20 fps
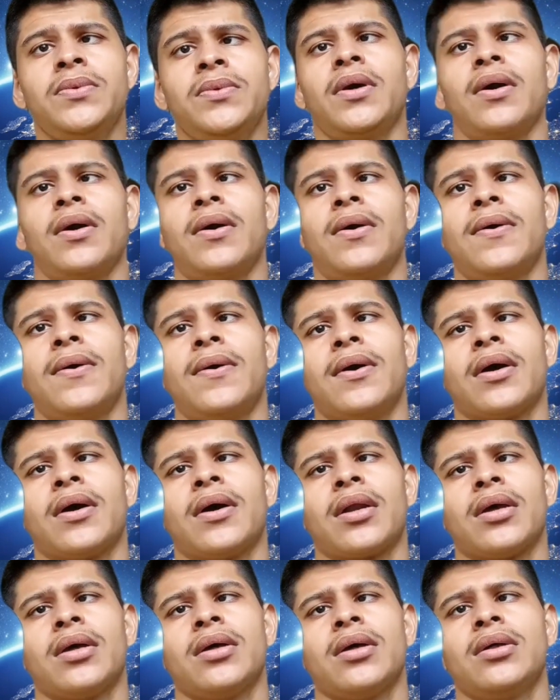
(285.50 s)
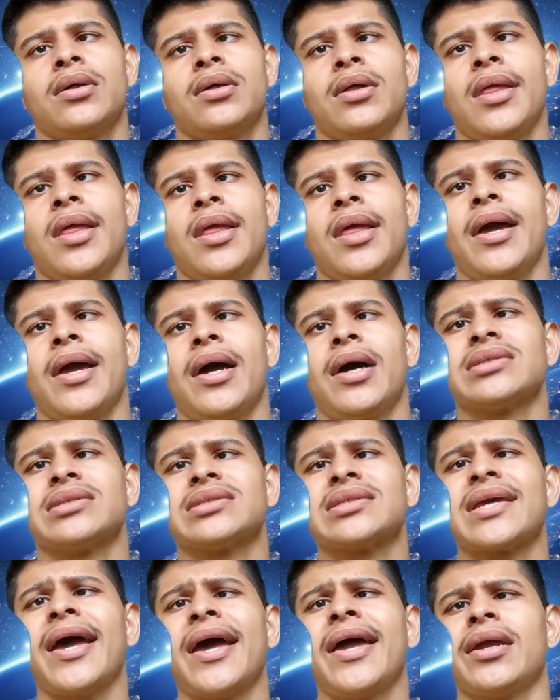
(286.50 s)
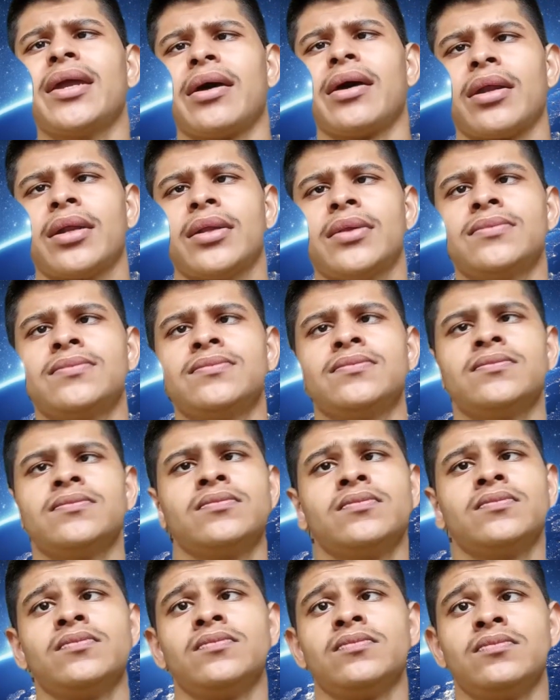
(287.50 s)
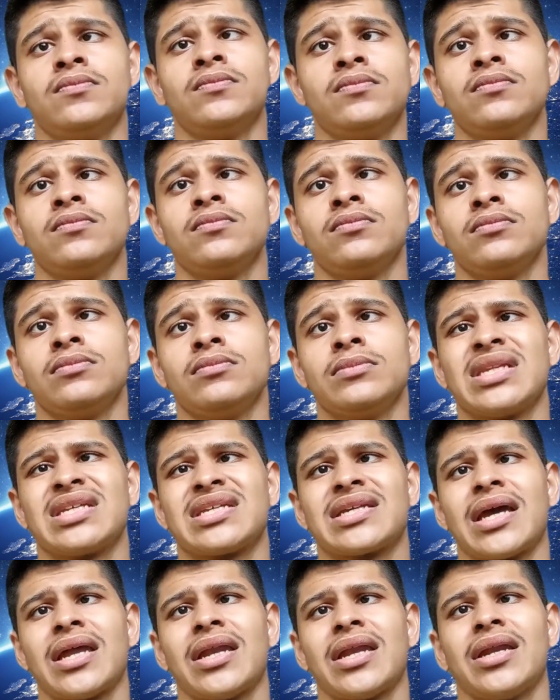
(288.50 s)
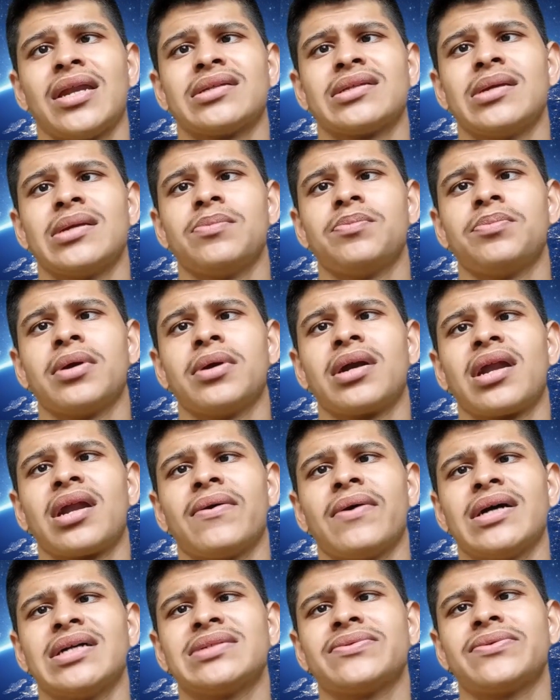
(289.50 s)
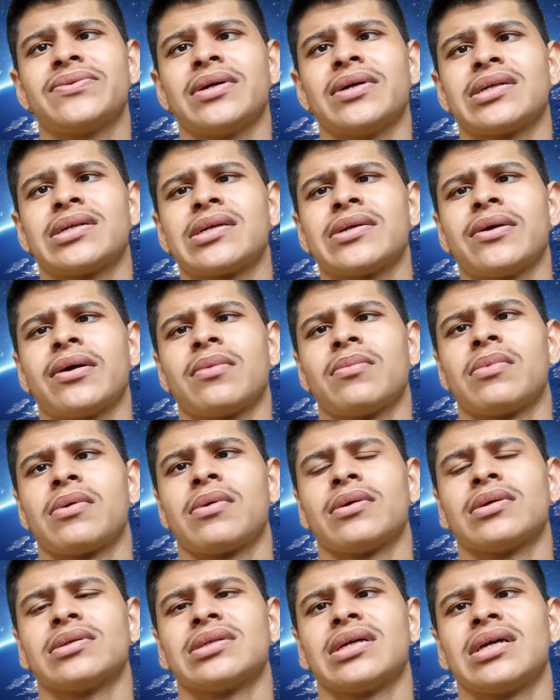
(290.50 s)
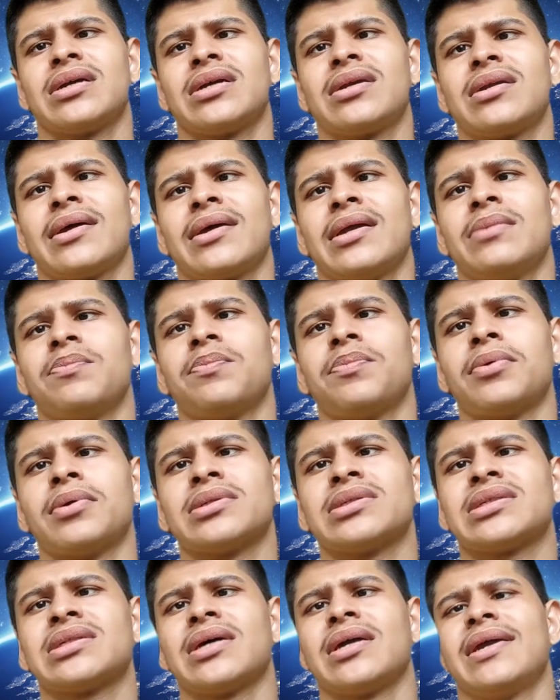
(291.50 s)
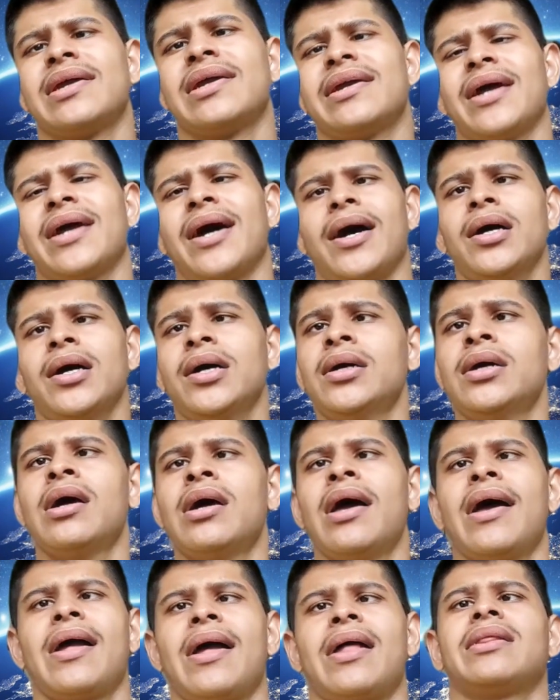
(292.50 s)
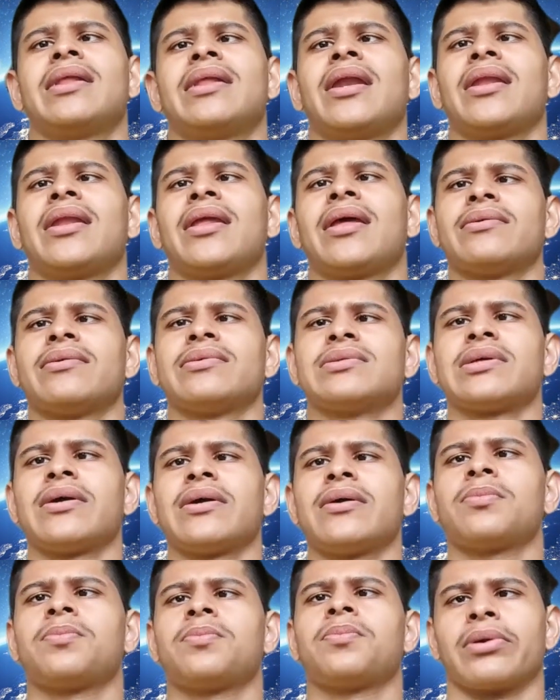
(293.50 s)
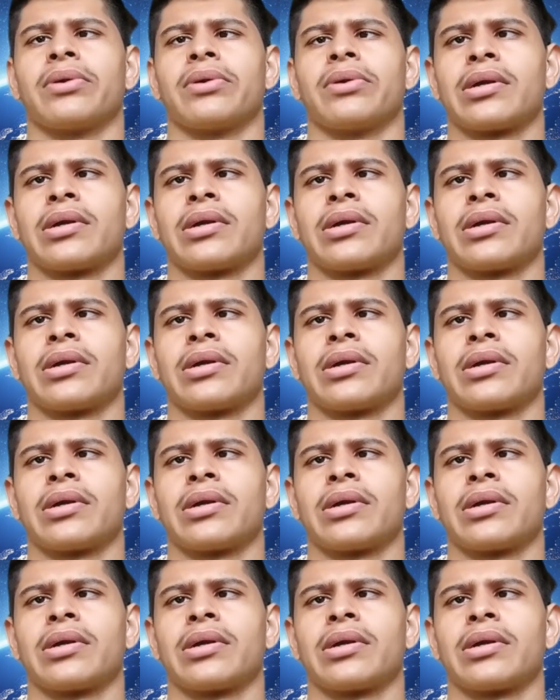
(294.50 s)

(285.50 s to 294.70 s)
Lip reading: or a scanner. Scanner is an input device for sure because it inputs the data and then gives you output.